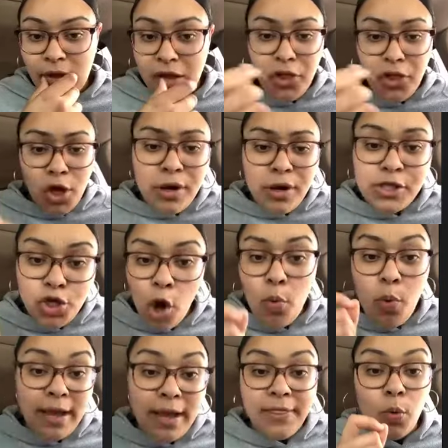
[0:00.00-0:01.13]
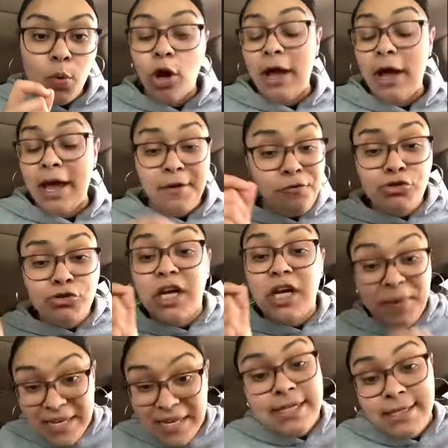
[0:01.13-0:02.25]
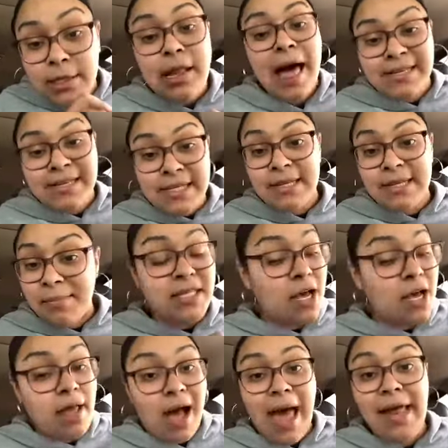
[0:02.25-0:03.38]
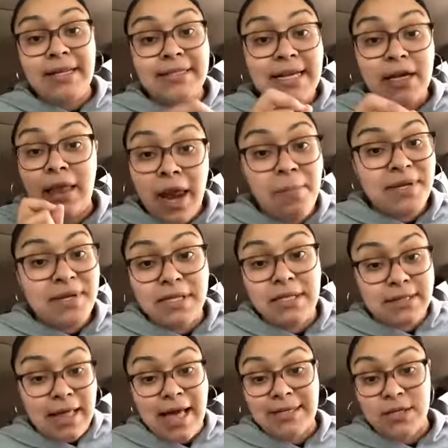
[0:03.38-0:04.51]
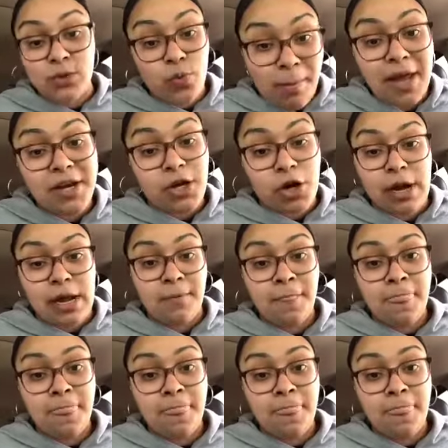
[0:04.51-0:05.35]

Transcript: There is nowhere in the world. And if you took business classes, let me tell you, I had to take a lot of business classes with my degree.